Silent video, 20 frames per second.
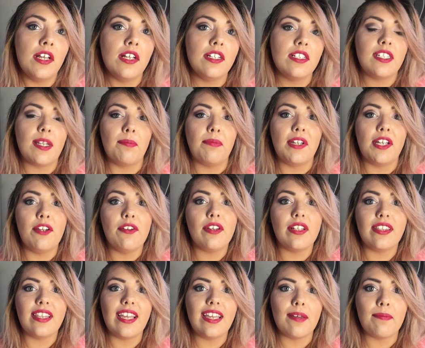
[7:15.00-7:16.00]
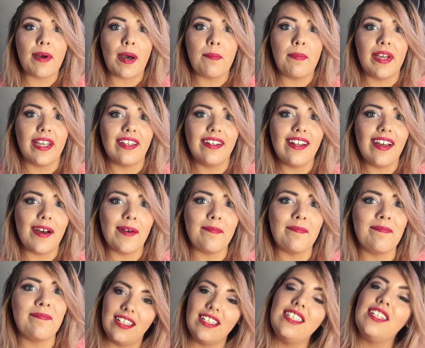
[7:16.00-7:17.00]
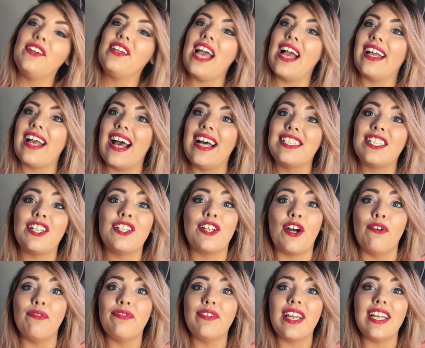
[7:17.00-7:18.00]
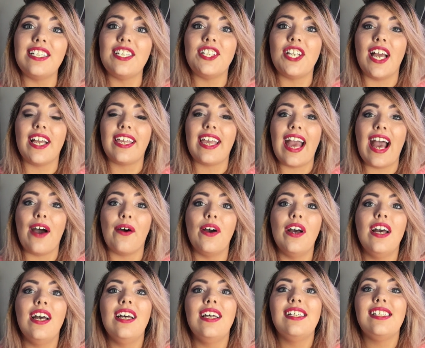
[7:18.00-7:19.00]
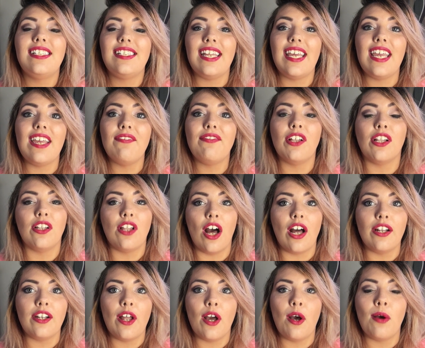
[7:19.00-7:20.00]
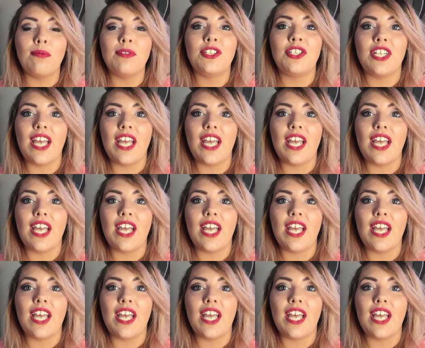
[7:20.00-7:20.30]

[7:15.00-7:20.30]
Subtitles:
something you could think about picking up. So yeah guys, don't forget to check out Steve the Lawn Gnome's